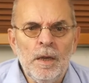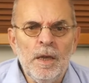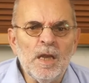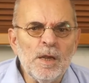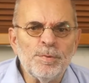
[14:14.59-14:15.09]

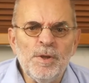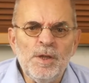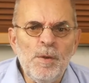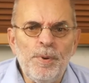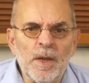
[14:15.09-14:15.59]
It keeps me
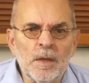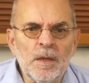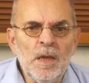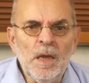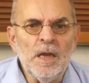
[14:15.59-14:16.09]

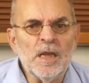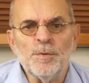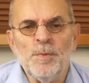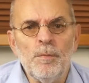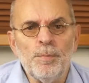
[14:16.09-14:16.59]
independent and
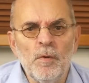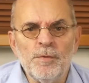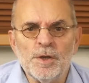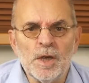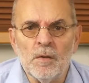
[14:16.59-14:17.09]
lets me improve
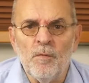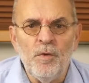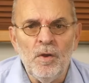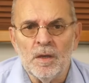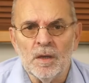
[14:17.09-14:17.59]
the channel
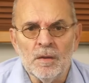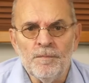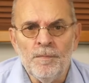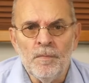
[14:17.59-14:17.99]
further.